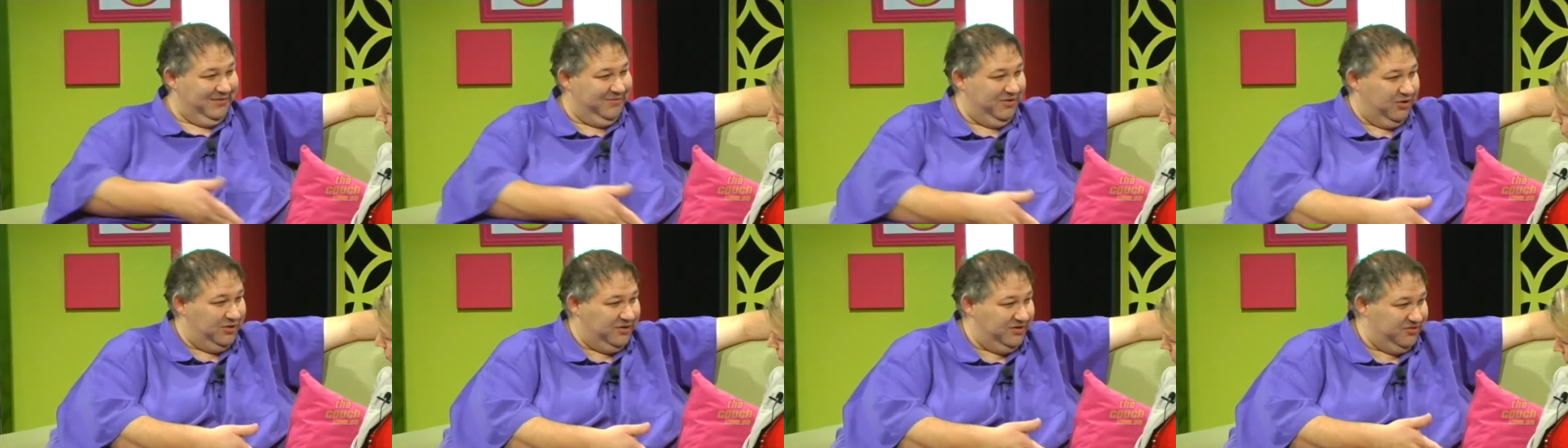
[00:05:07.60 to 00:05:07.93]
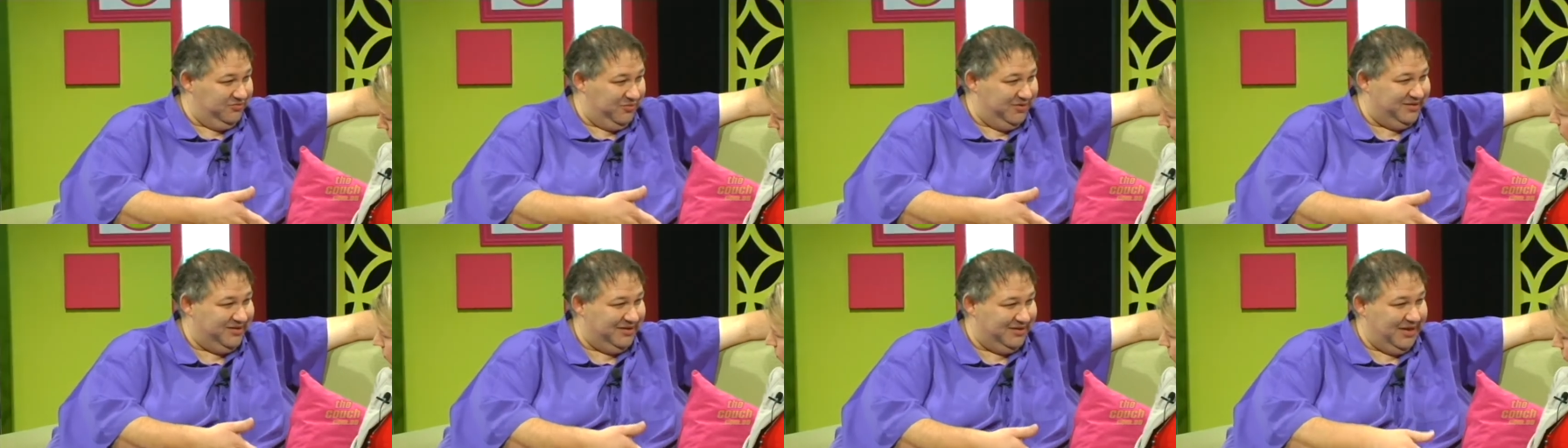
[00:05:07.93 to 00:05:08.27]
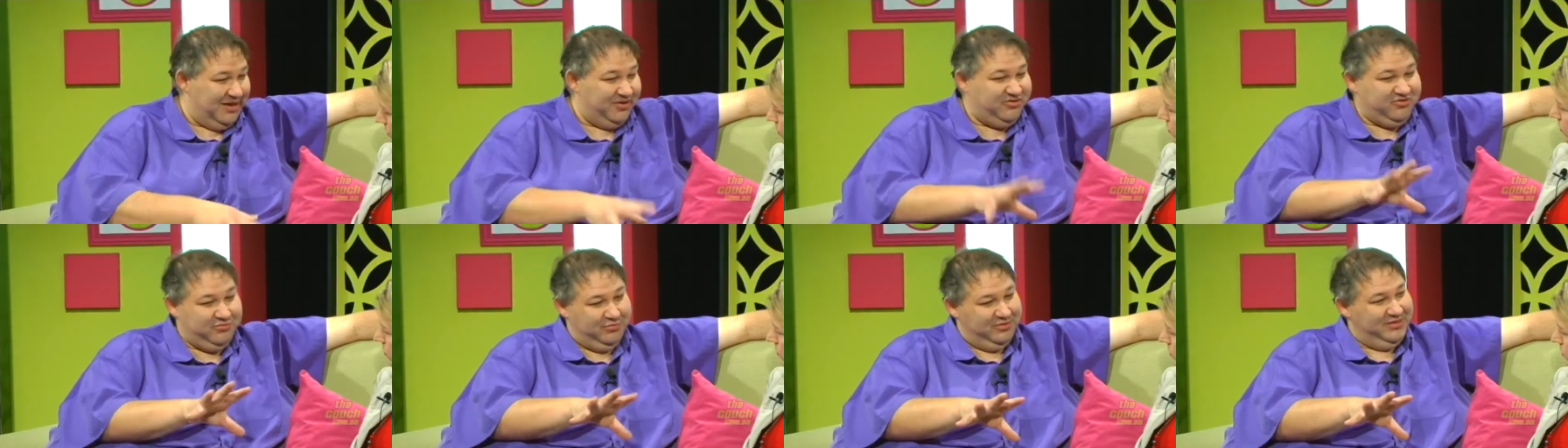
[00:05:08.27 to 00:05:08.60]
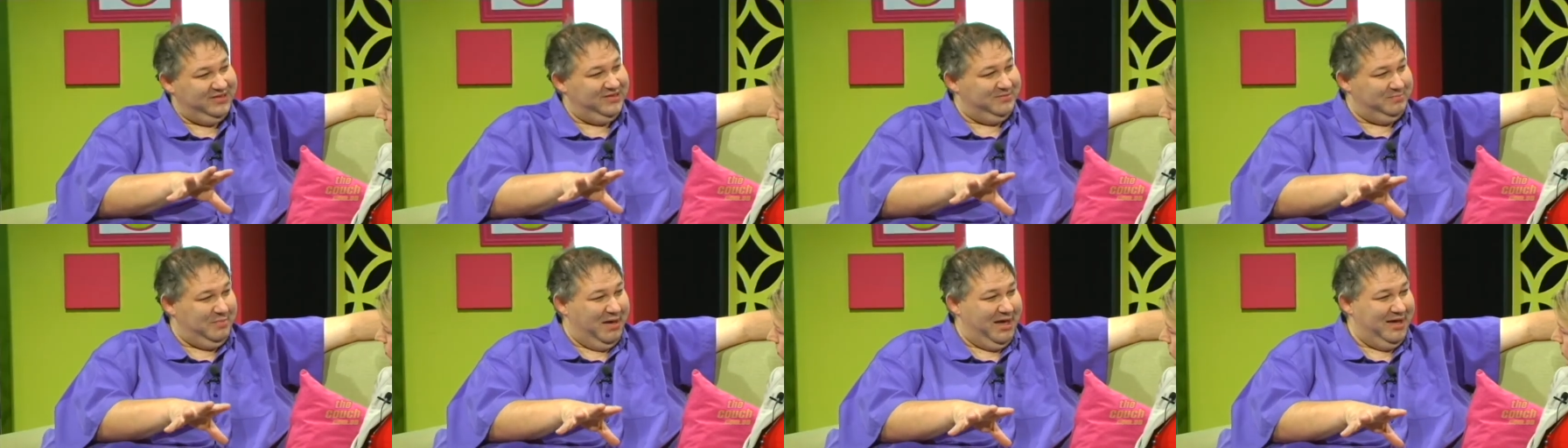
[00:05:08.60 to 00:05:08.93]
on his resignation with
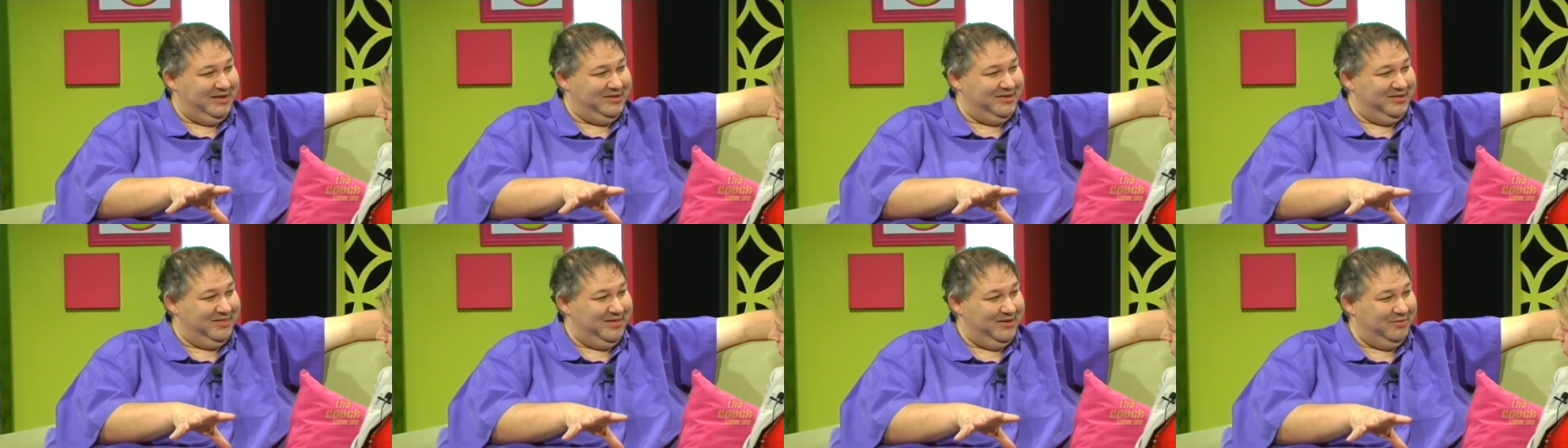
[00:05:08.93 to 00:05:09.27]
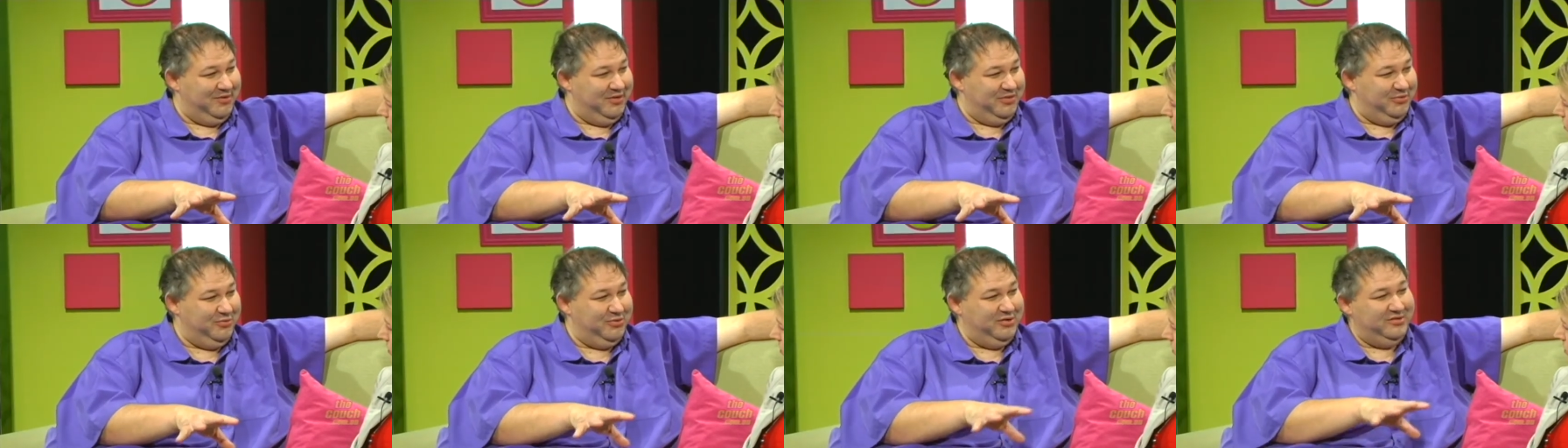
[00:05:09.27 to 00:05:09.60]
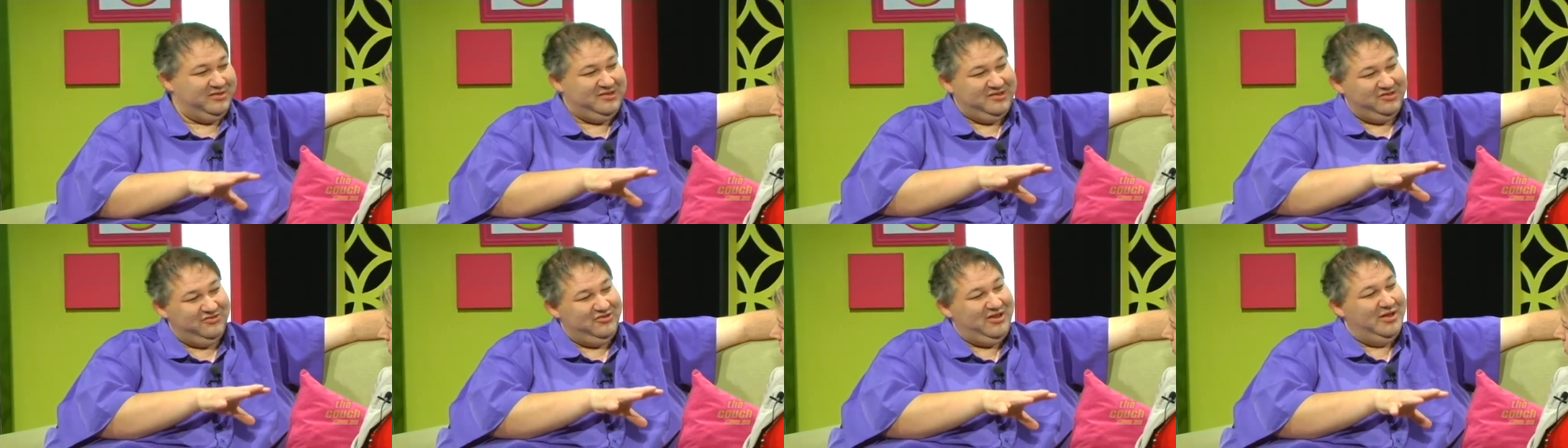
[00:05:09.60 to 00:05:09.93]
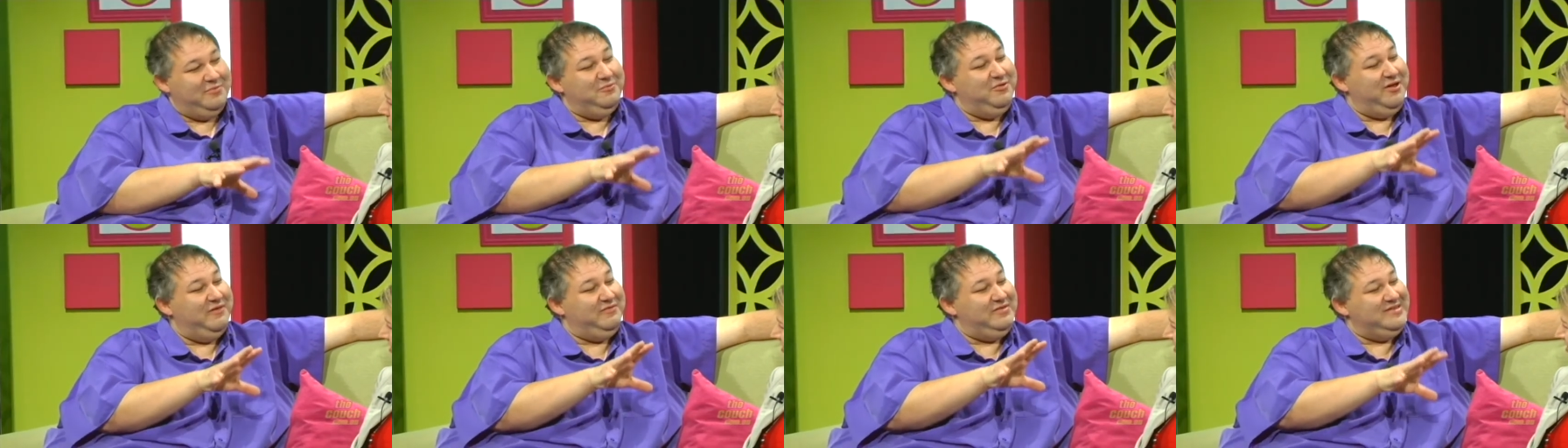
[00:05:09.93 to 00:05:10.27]
his partner there, I thought it's a shame
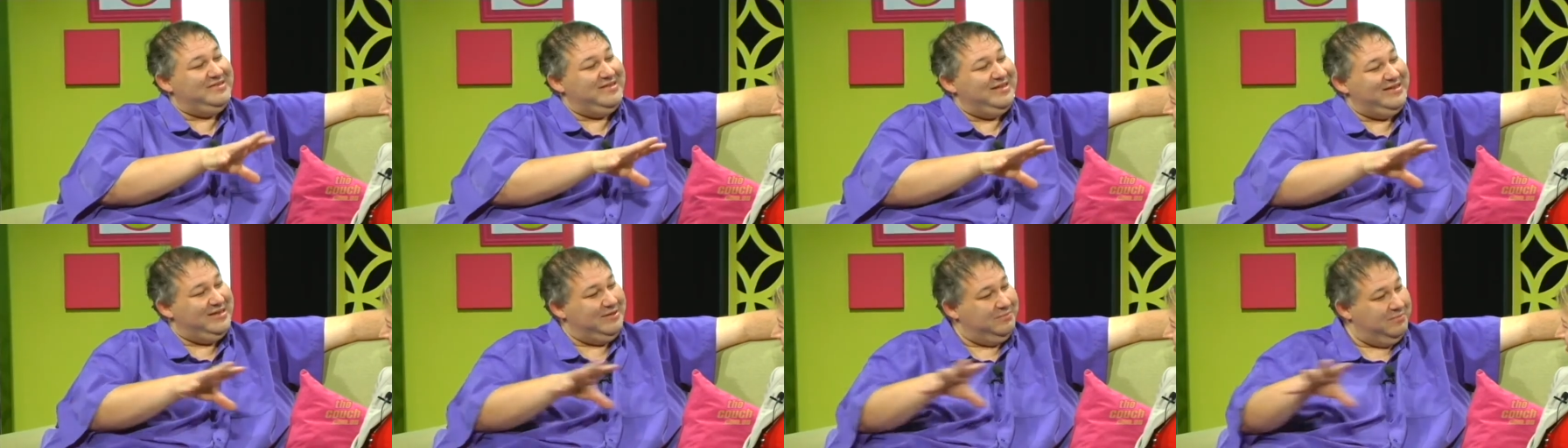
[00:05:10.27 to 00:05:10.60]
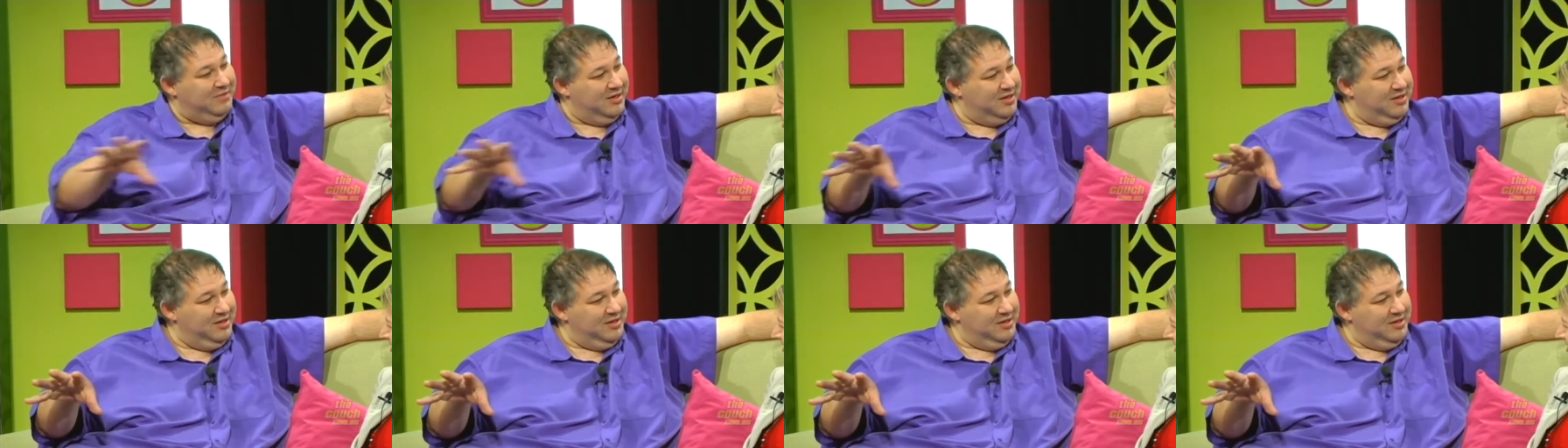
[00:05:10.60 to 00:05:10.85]
we haven't seen him